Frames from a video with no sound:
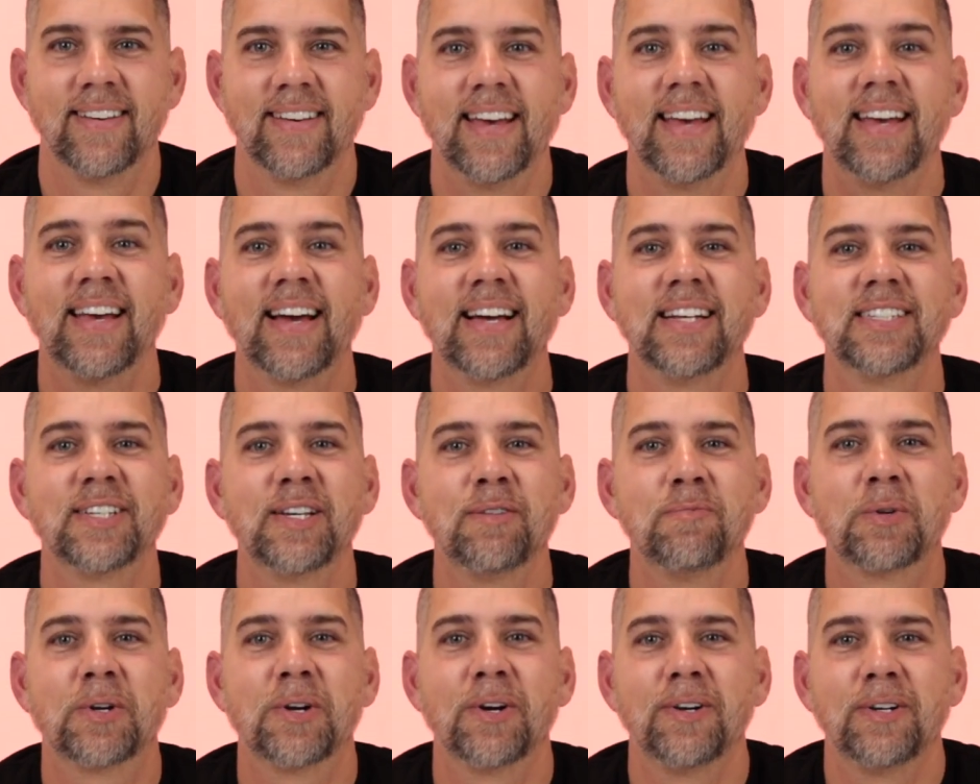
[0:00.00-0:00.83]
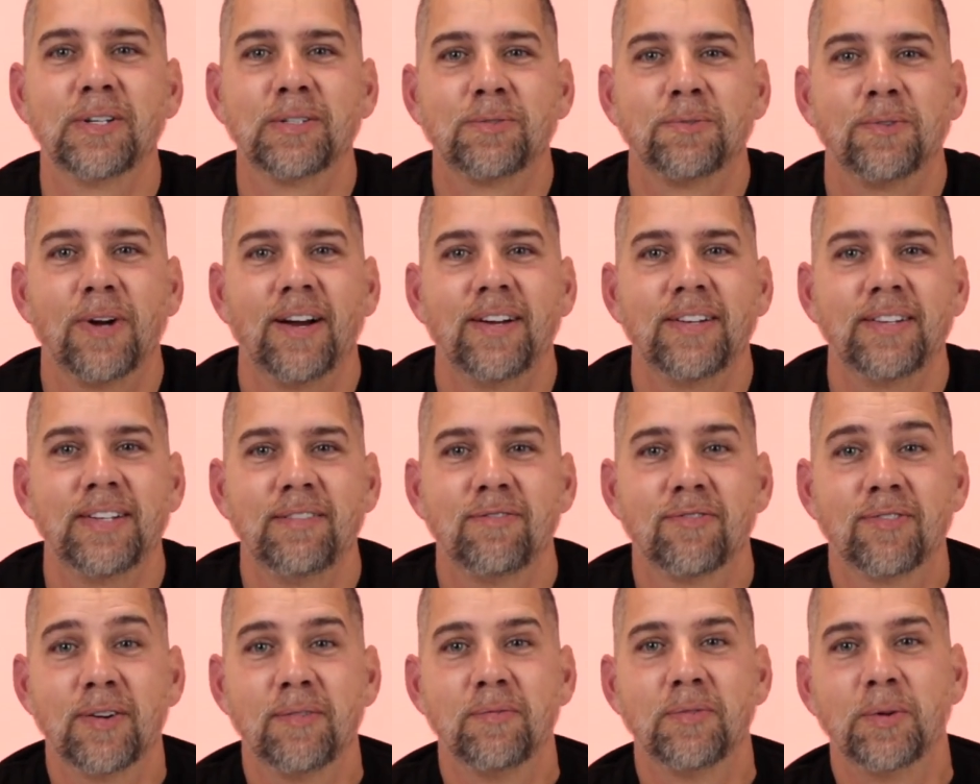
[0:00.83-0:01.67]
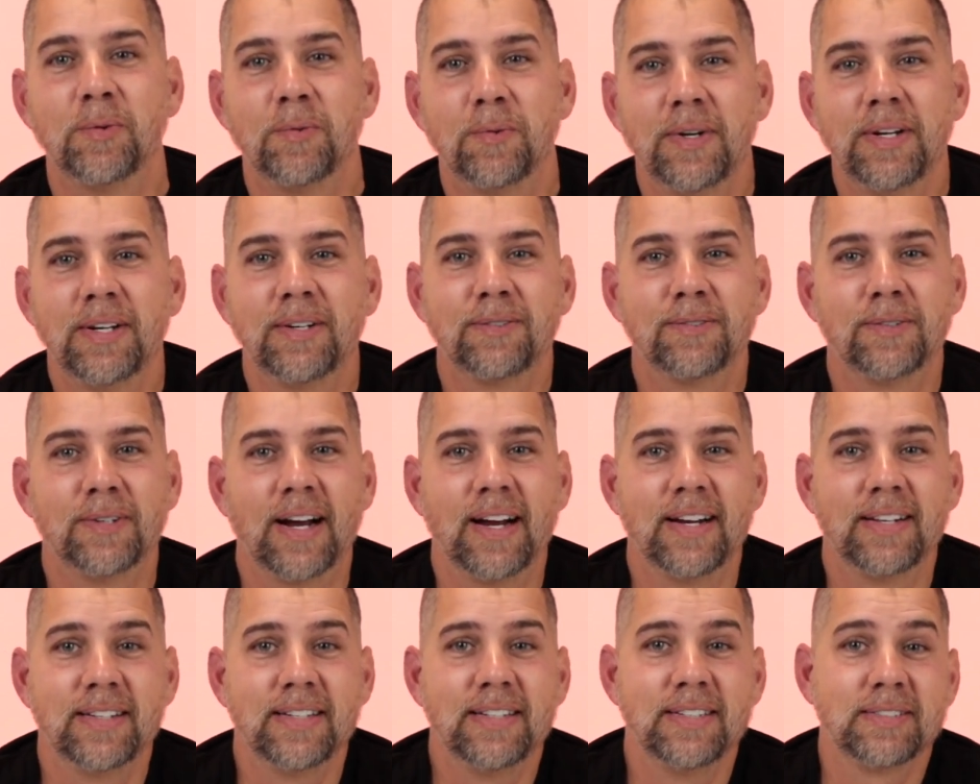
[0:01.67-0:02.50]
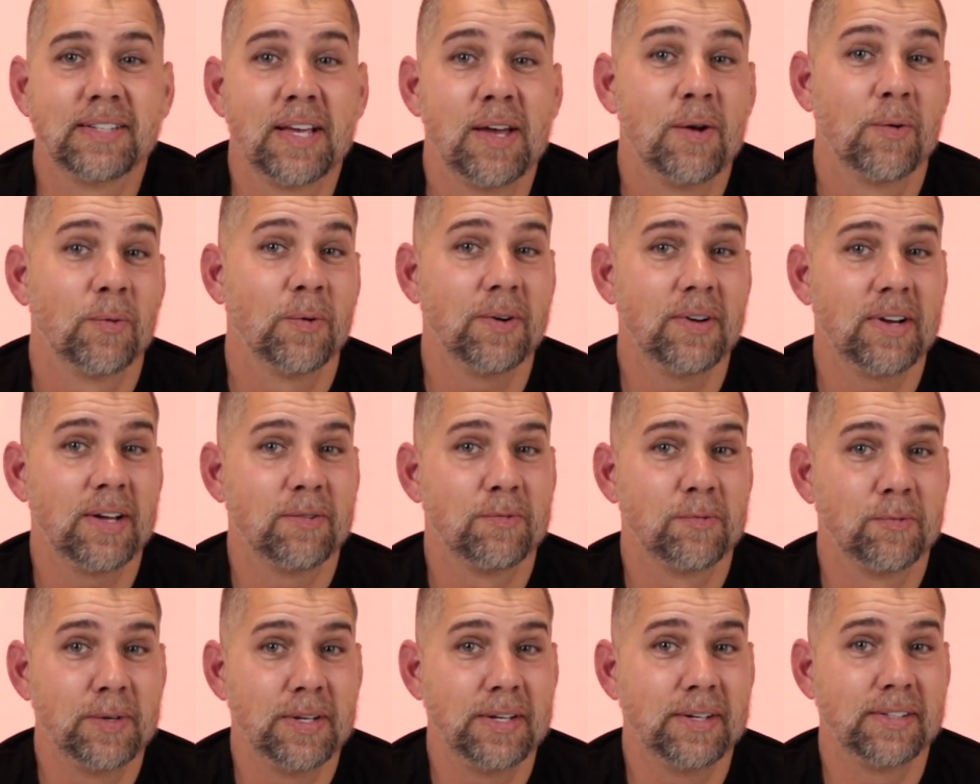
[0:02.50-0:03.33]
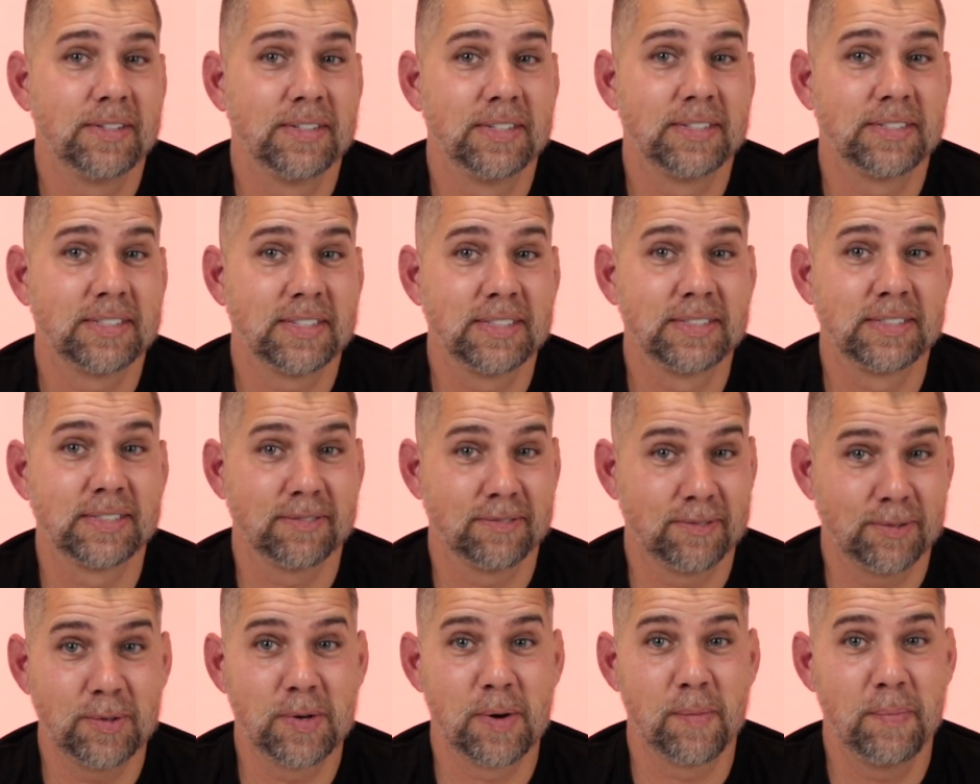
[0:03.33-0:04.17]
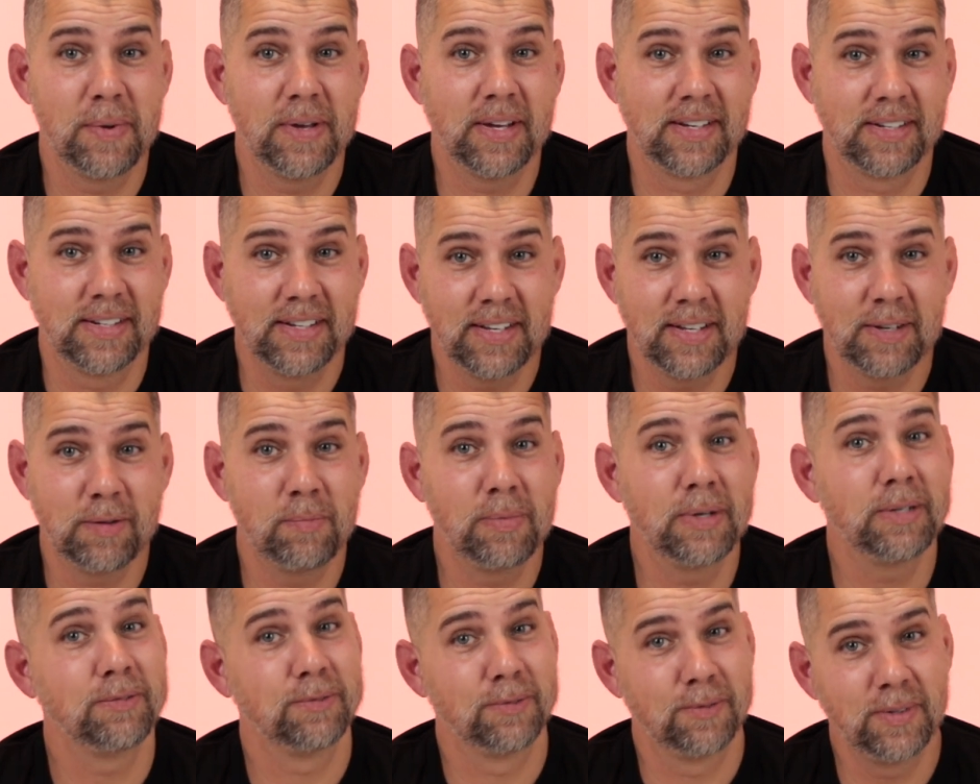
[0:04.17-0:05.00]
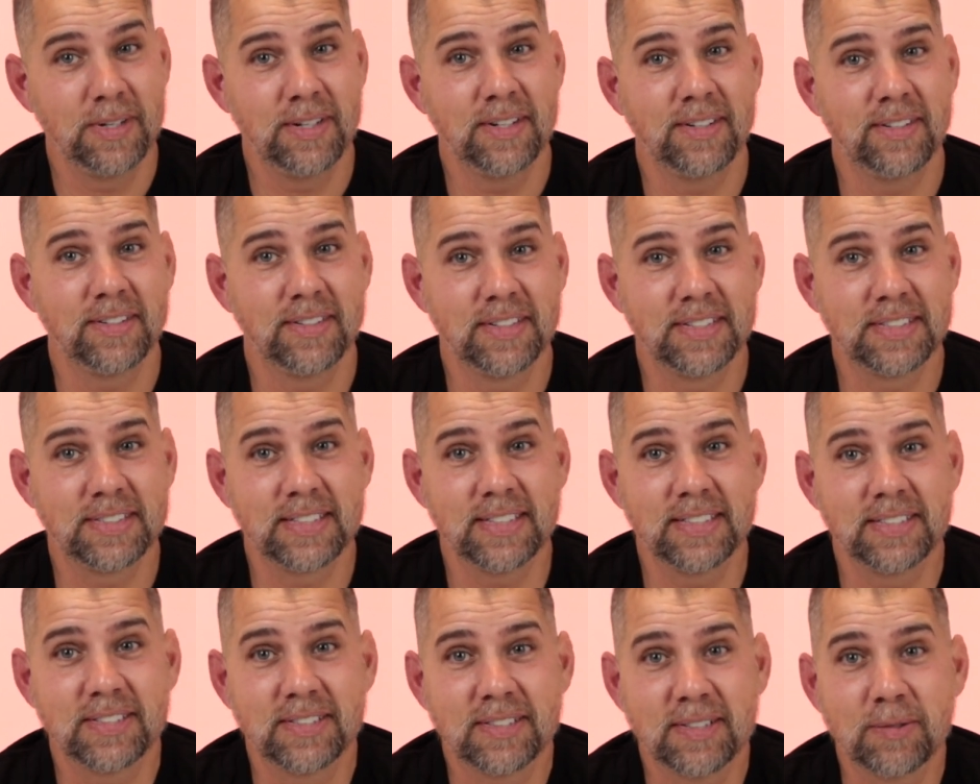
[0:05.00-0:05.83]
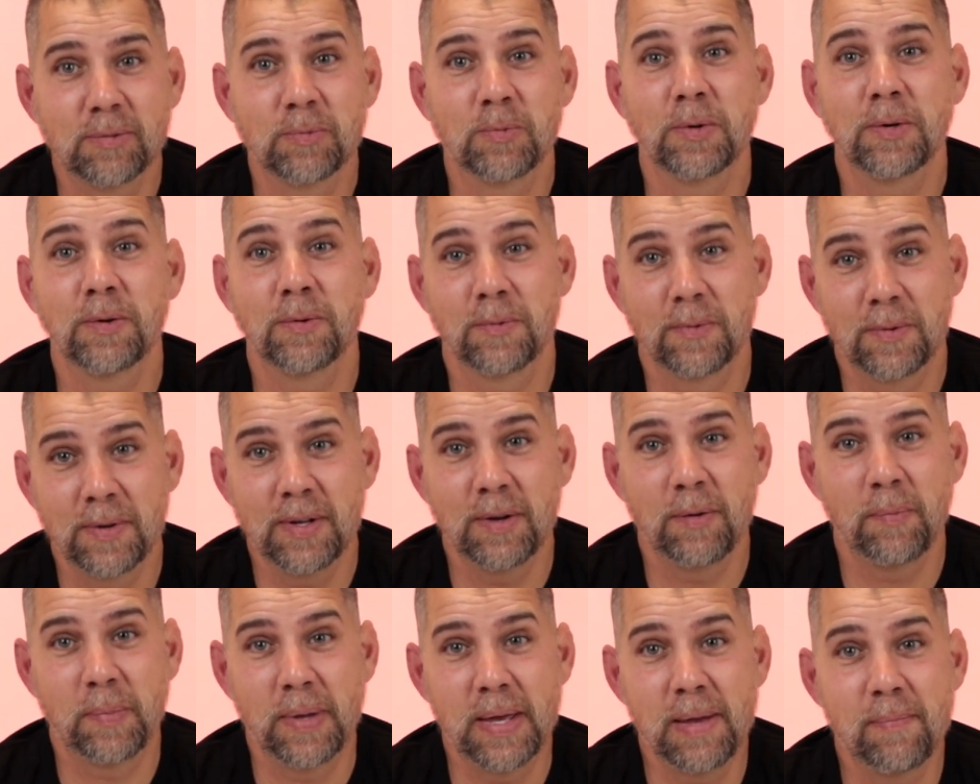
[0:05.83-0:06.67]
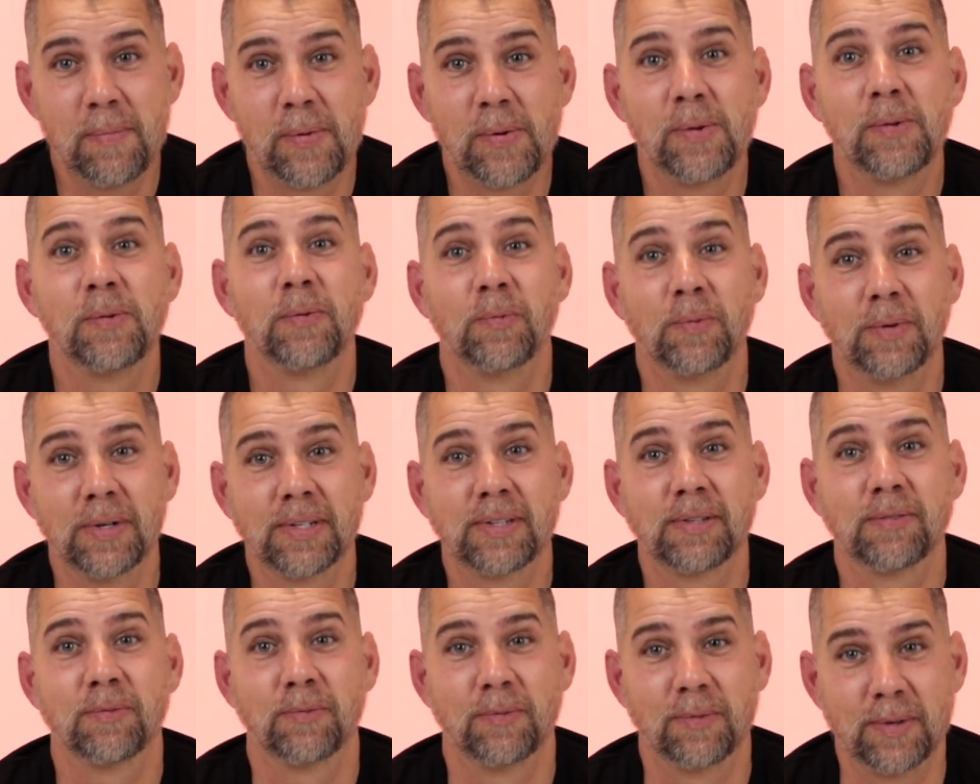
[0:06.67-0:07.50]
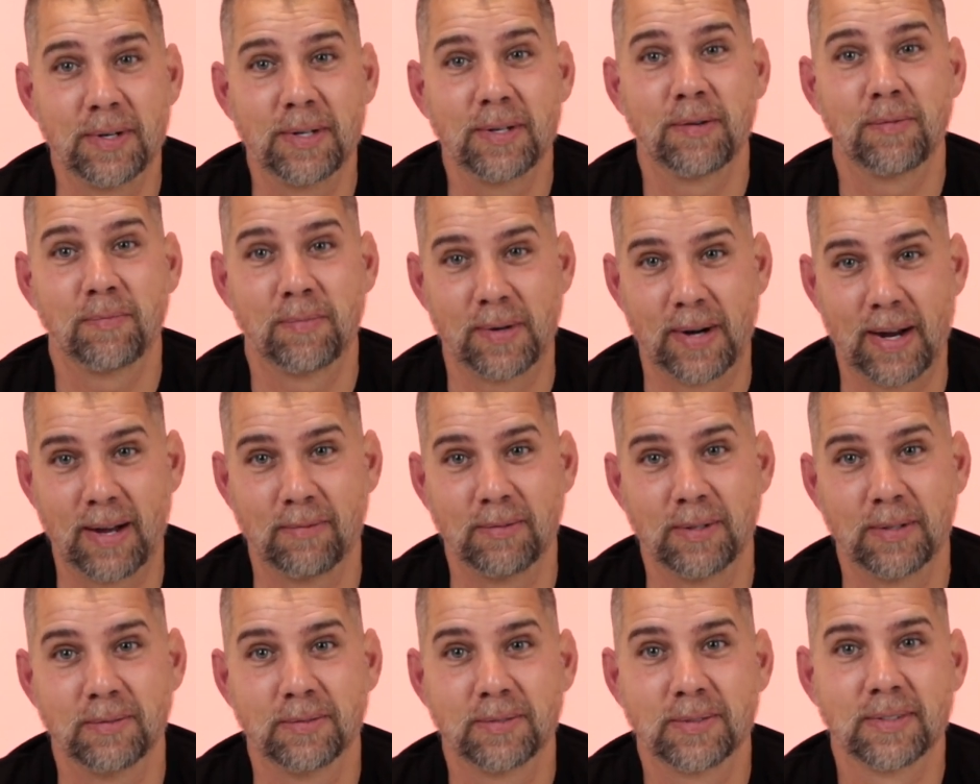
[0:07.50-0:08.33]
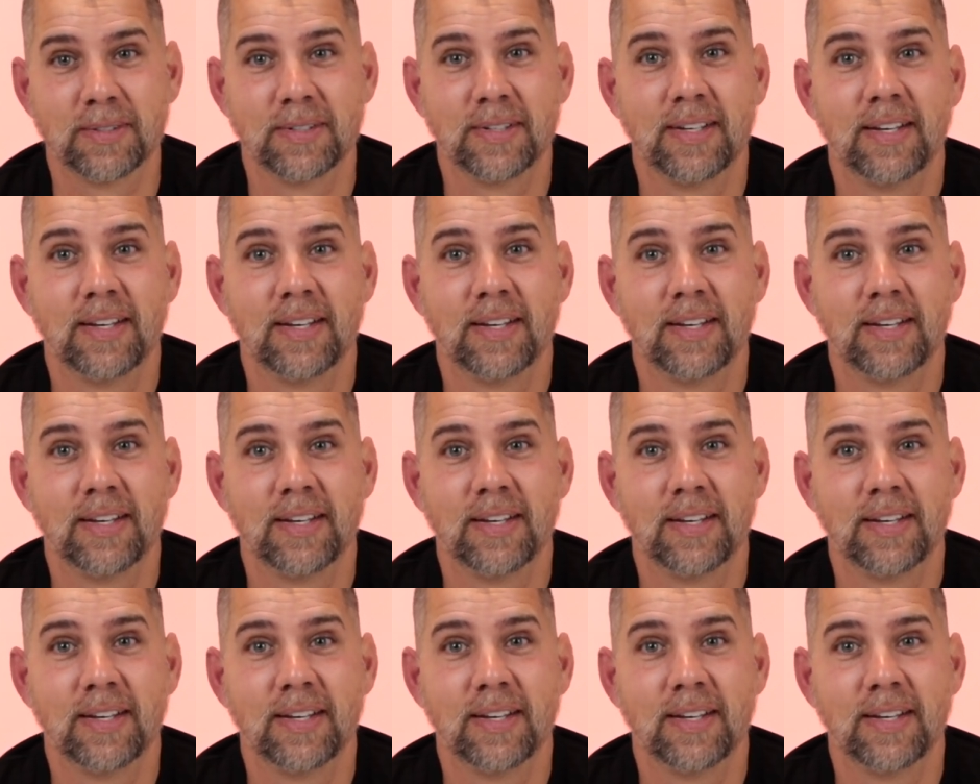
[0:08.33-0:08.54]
Hey guys, I'm Curtis Riley from The Real Rileys. We're not real in the sense of we're a big deal, but real in the sense that we're real people with real problems.